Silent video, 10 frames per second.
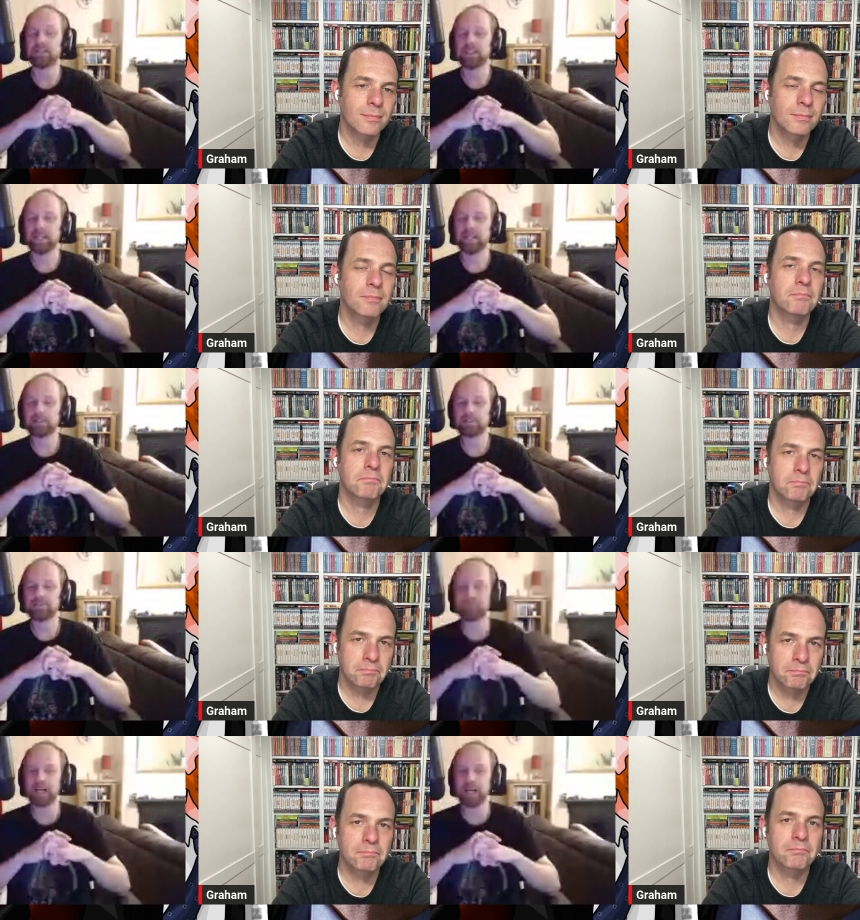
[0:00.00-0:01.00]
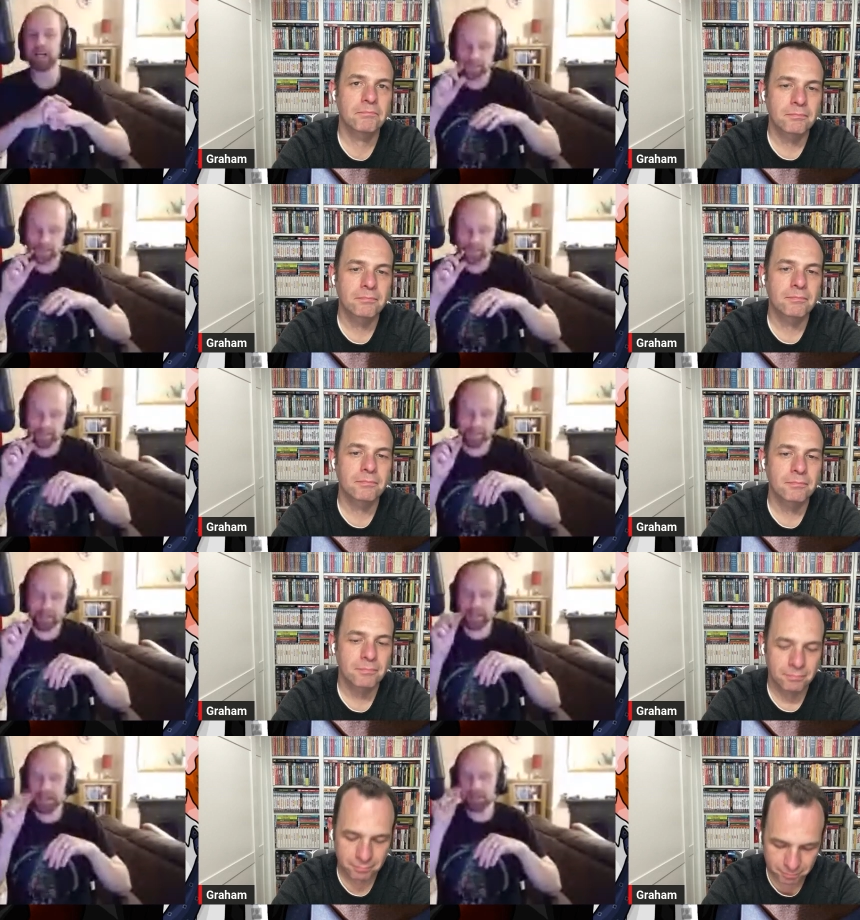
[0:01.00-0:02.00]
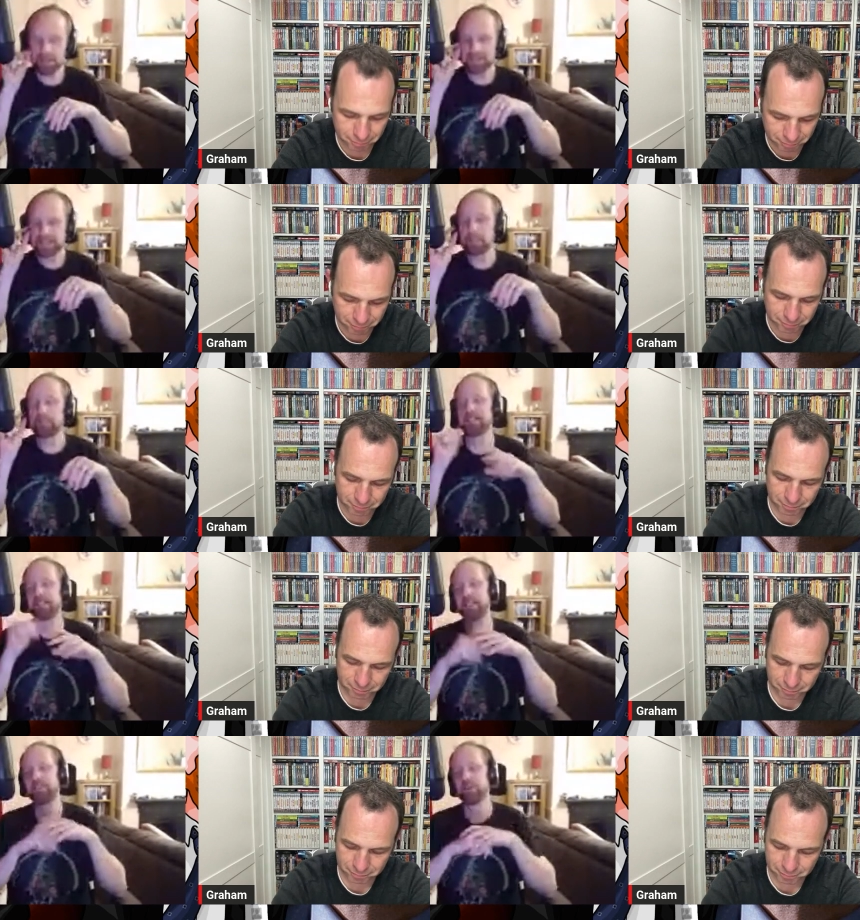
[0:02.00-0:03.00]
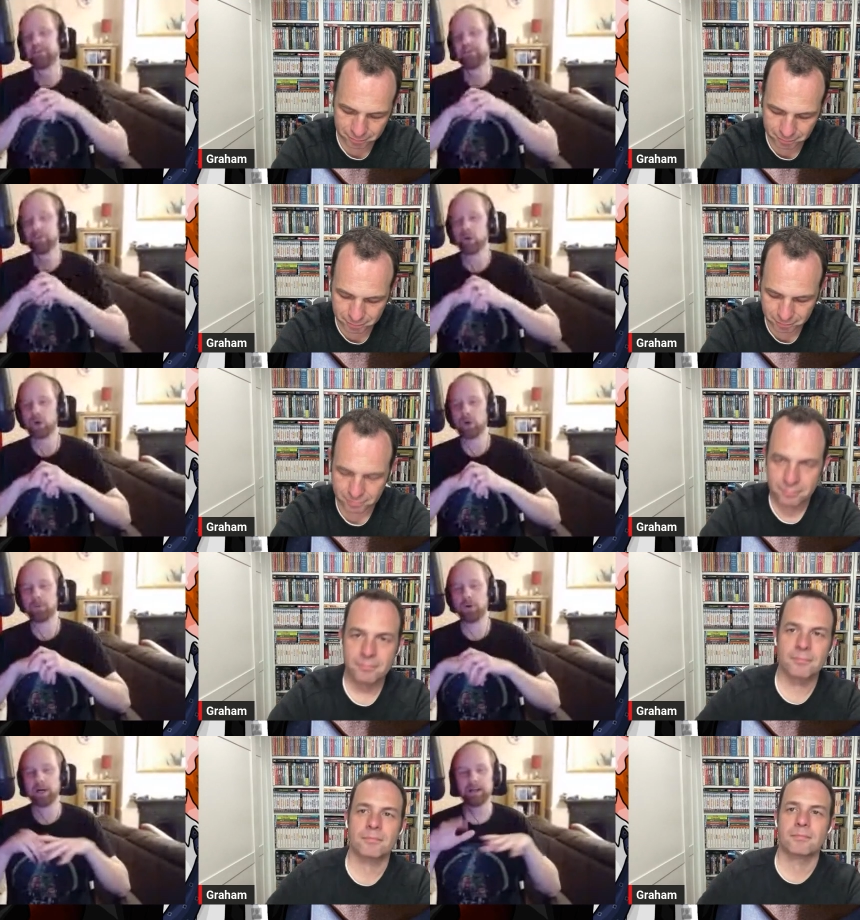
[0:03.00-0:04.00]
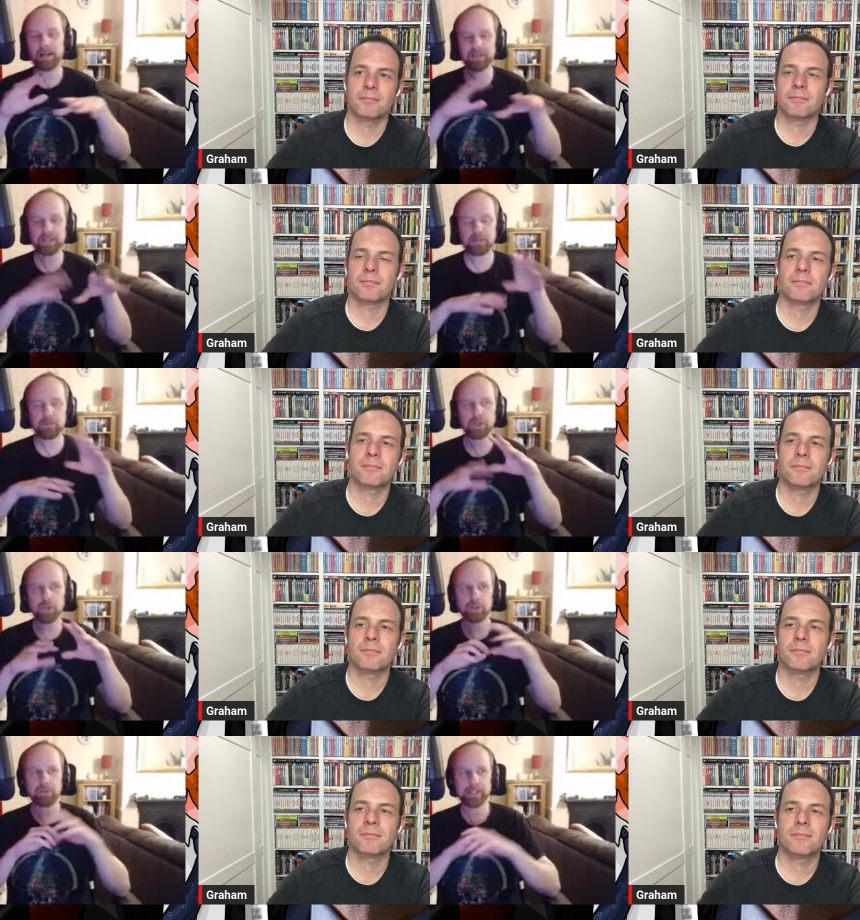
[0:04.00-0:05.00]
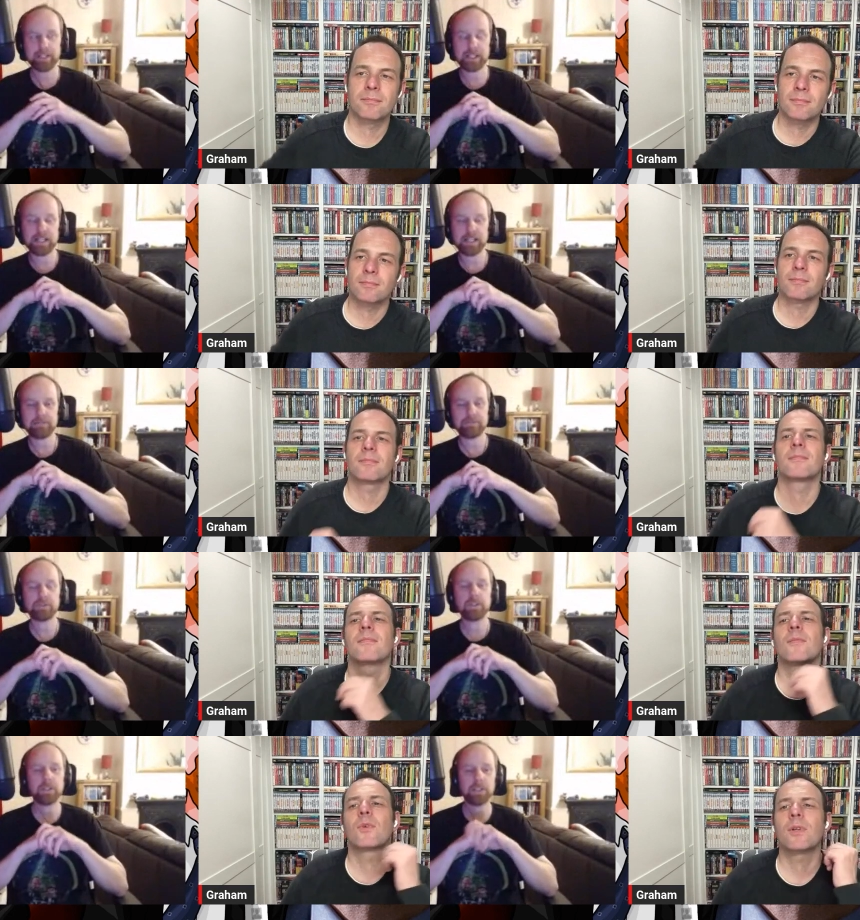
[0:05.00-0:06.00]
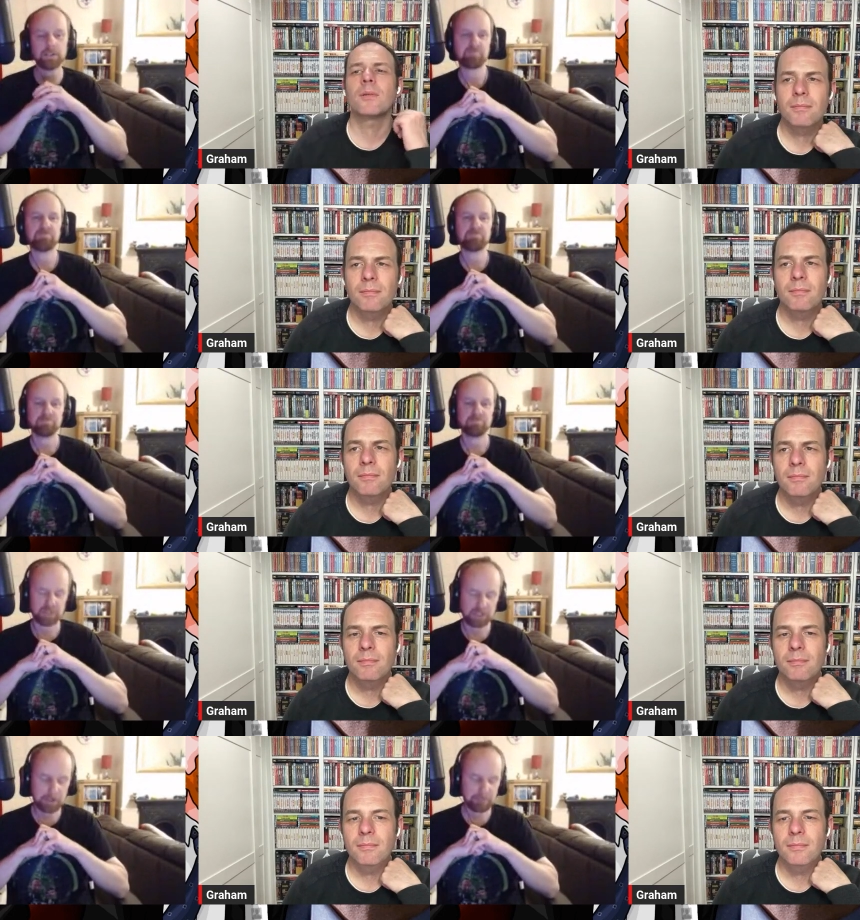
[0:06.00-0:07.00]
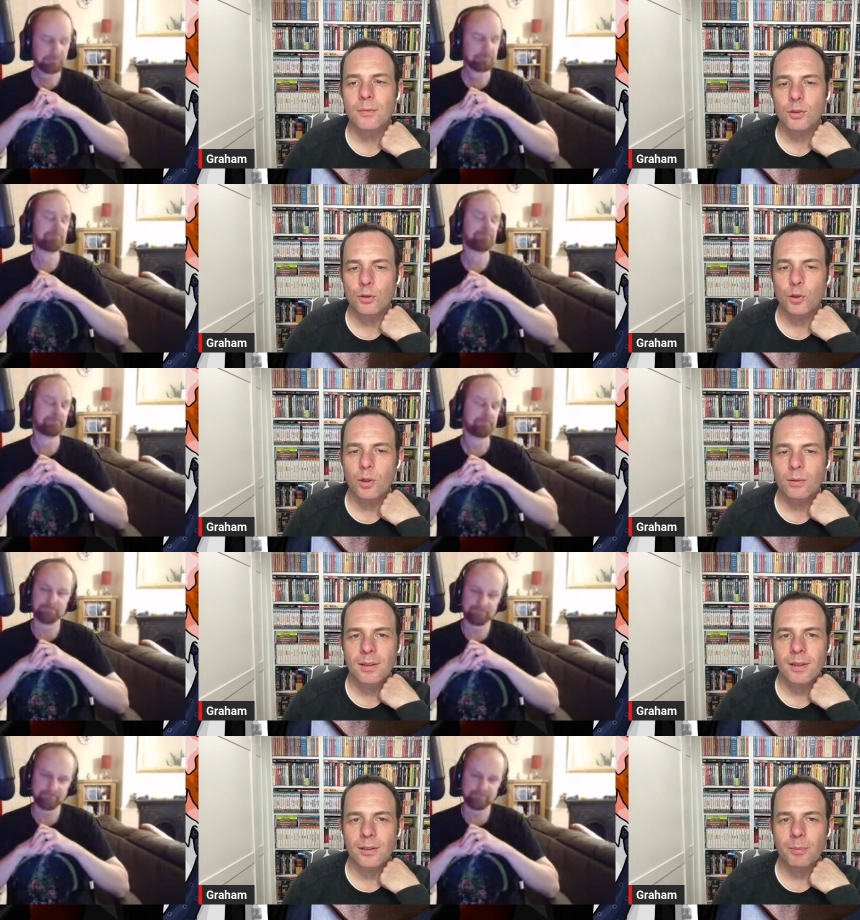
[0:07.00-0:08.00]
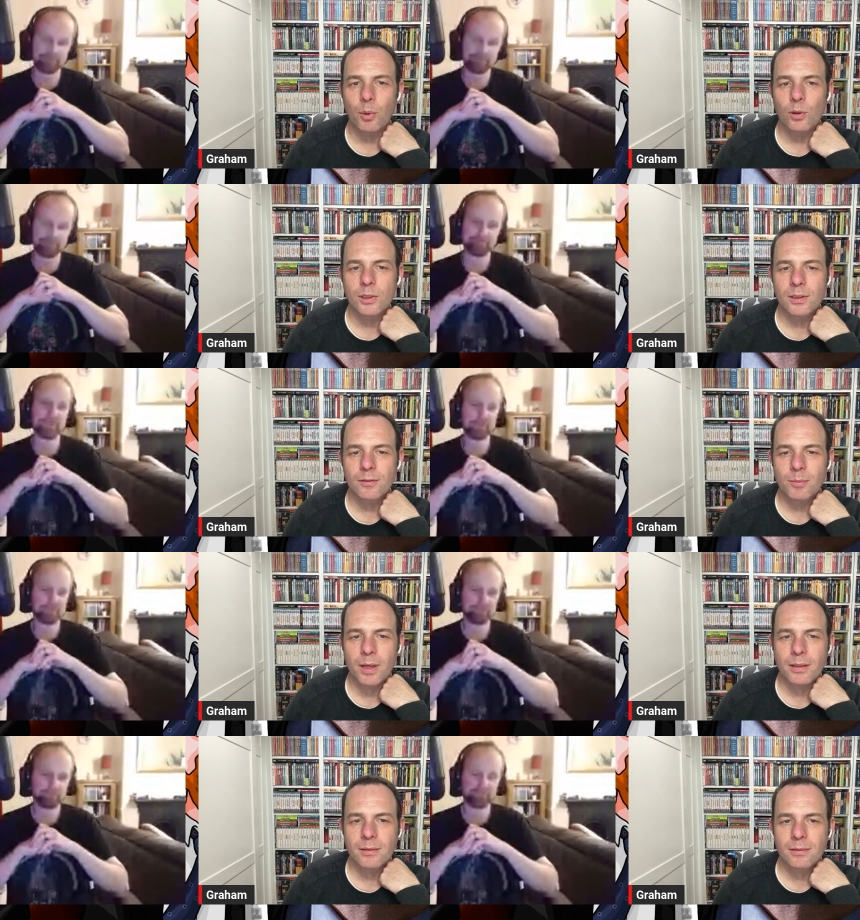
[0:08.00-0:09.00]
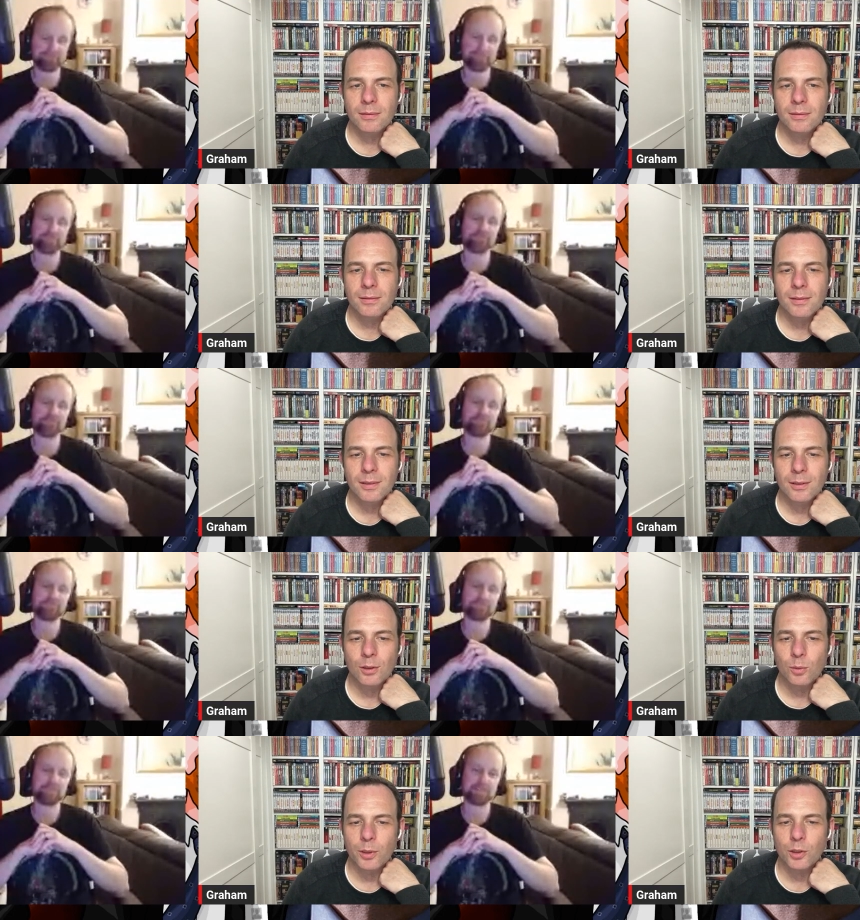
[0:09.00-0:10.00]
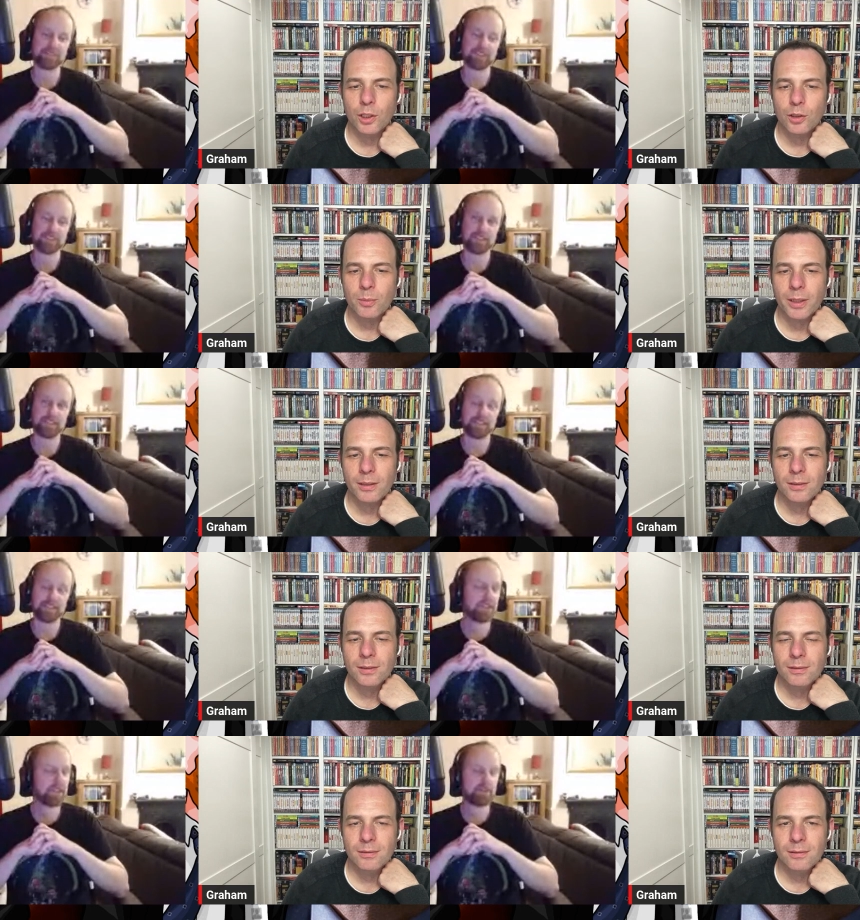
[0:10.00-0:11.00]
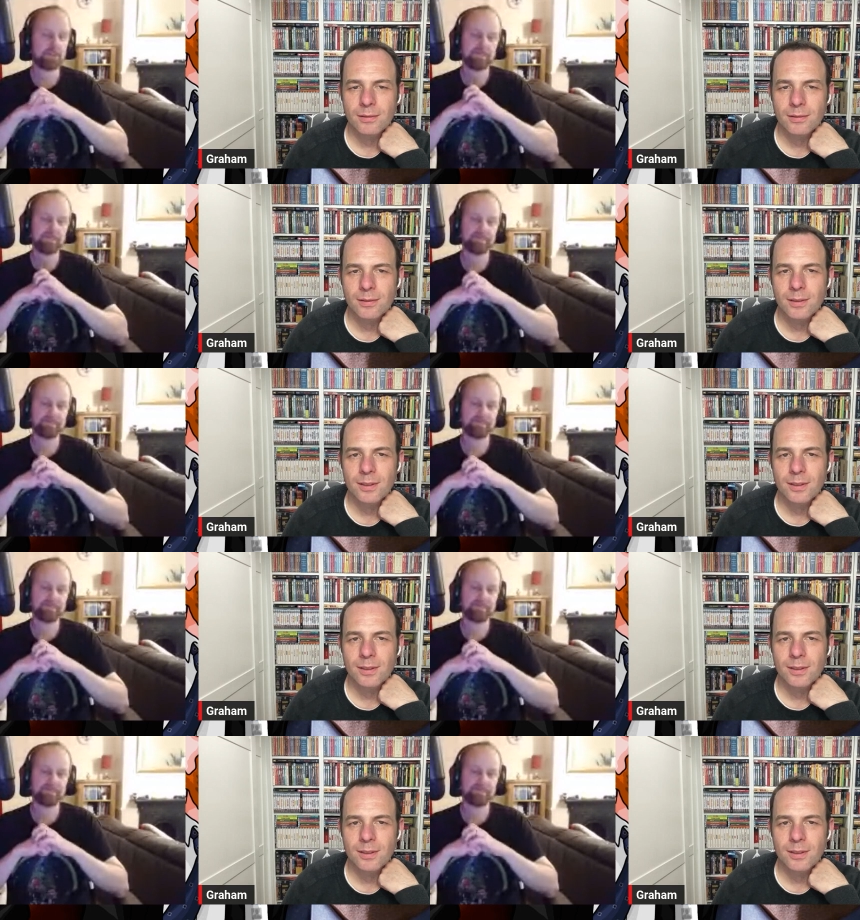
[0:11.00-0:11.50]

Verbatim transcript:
Speaker 1: out of 5. I was tempted to give it a 4, but I think I'm going to go 3.5. All
Speaker 2: right. Yeah. Sure. Are you positive, Brian? Okay. You don't want to change your mind?
Speaker 1: No,